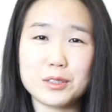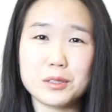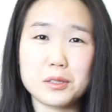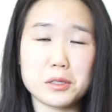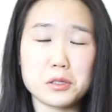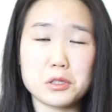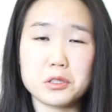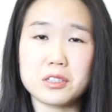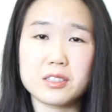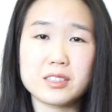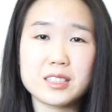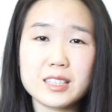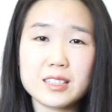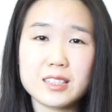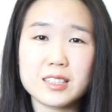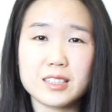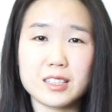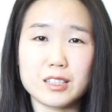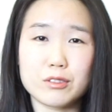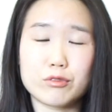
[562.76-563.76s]
not just
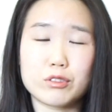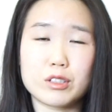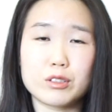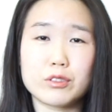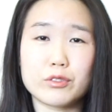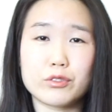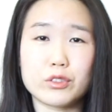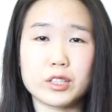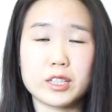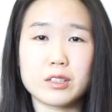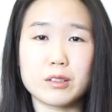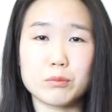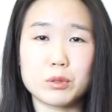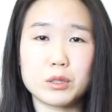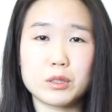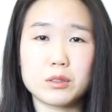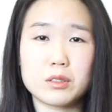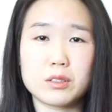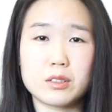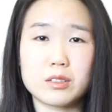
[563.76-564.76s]
sitting in front of your
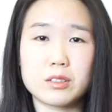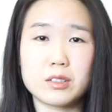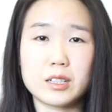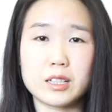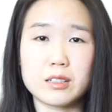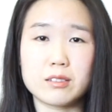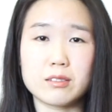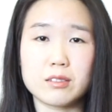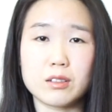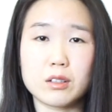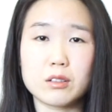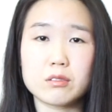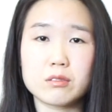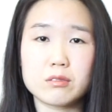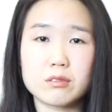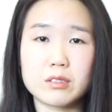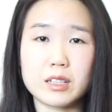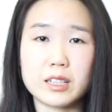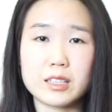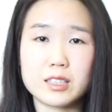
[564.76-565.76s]
computer and not
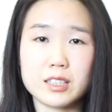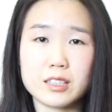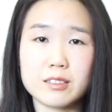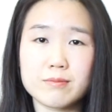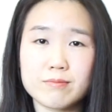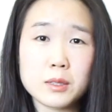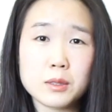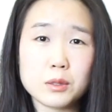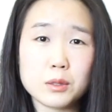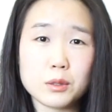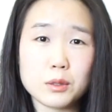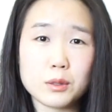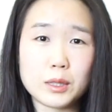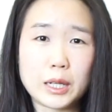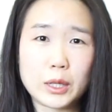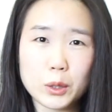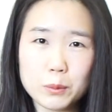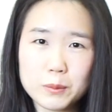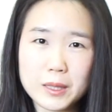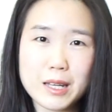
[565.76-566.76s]
writing. So I
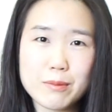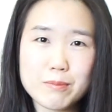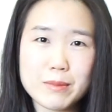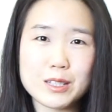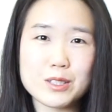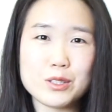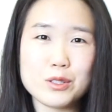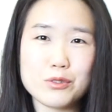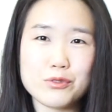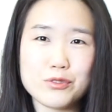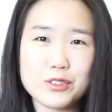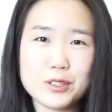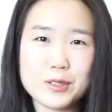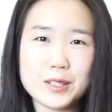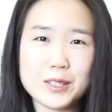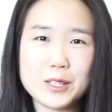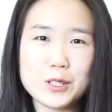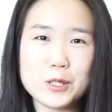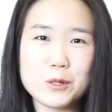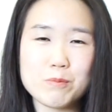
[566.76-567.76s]
hope that makes you feel a
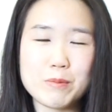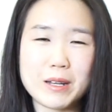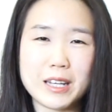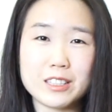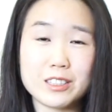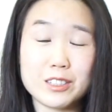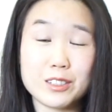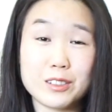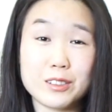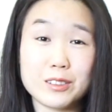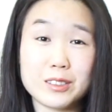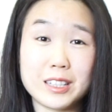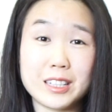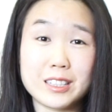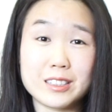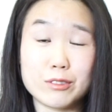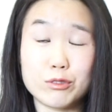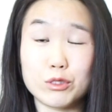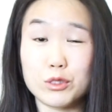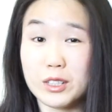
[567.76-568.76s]
little better,
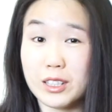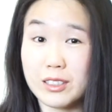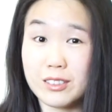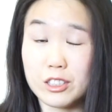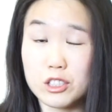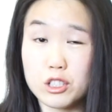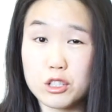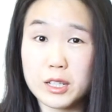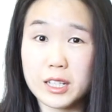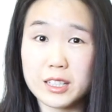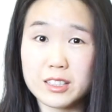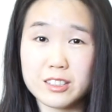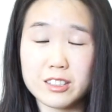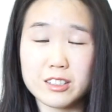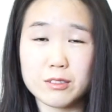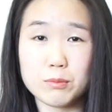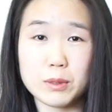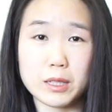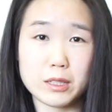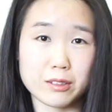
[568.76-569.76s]
that if you got
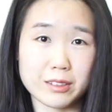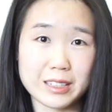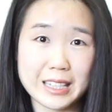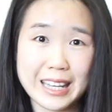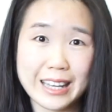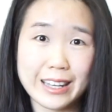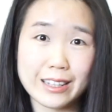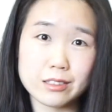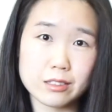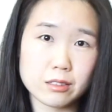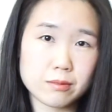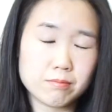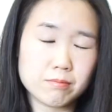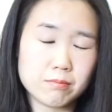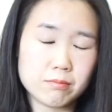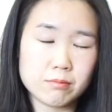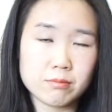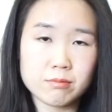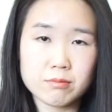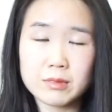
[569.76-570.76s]
distracted by your cat
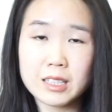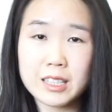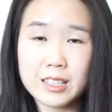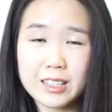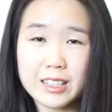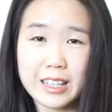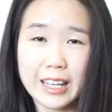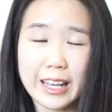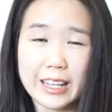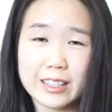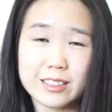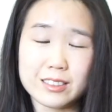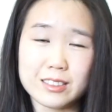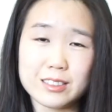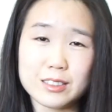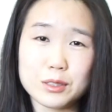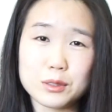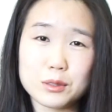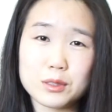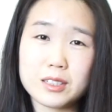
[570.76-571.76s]
and
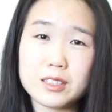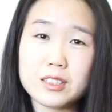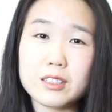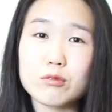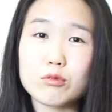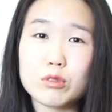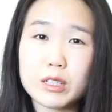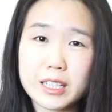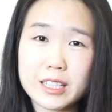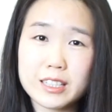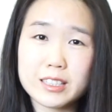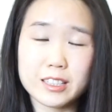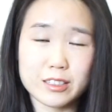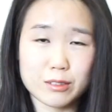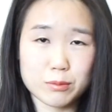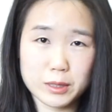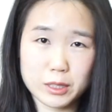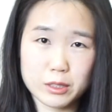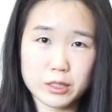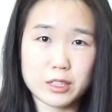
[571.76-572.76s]
you didn't write
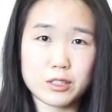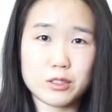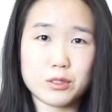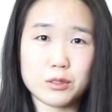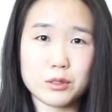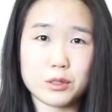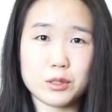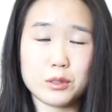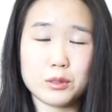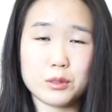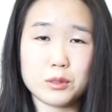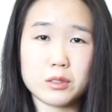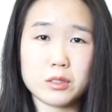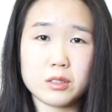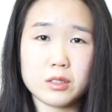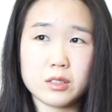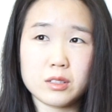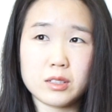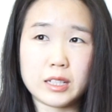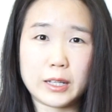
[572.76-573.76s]
as much as you could.
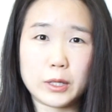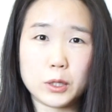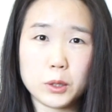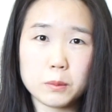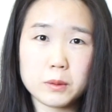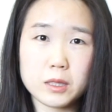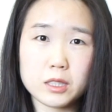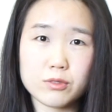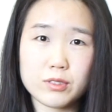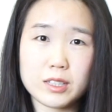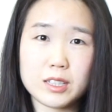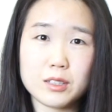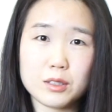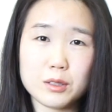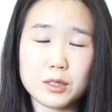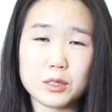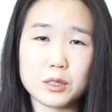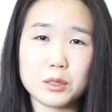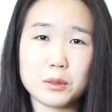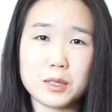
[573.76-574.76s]
I hope this video
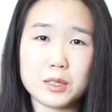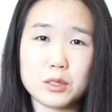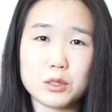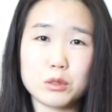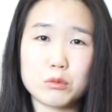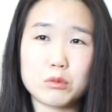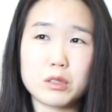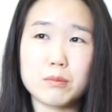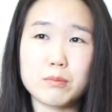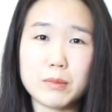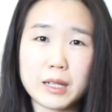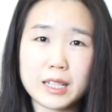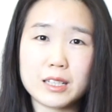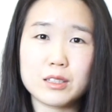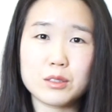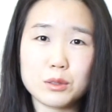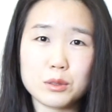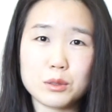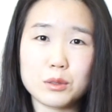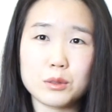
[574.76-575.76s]
is going to
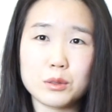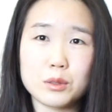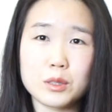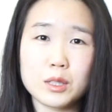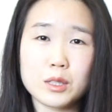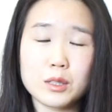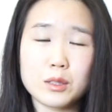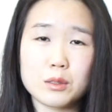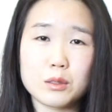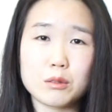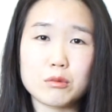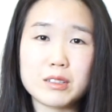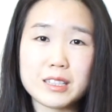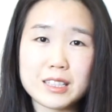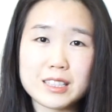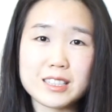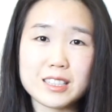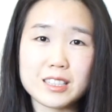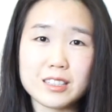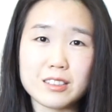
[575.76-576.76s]
remind you the
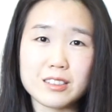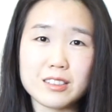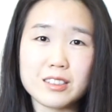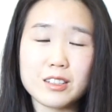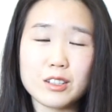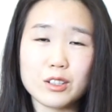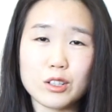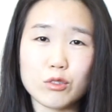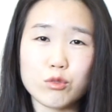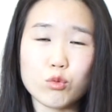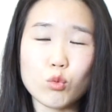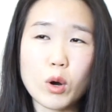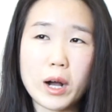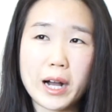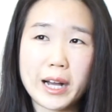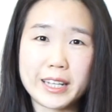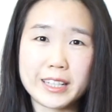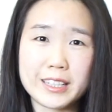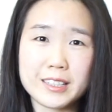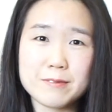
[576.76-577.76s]
reason of
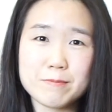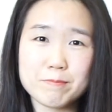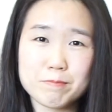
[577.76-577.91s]
why